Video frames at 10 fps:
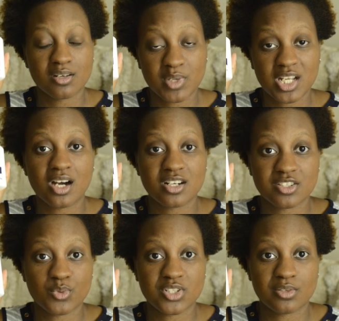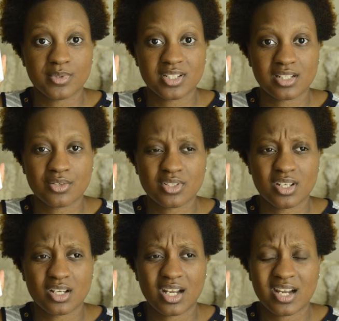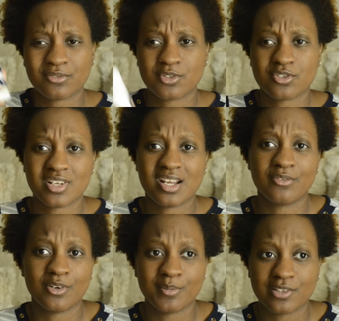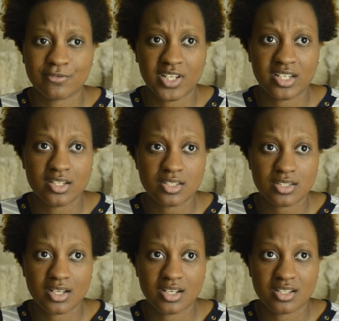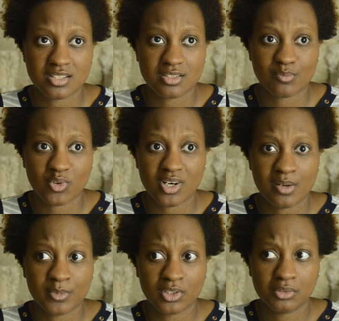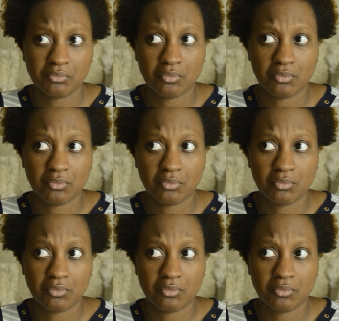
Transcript: to be honest with you, because I was like, aftershave on my face as primer?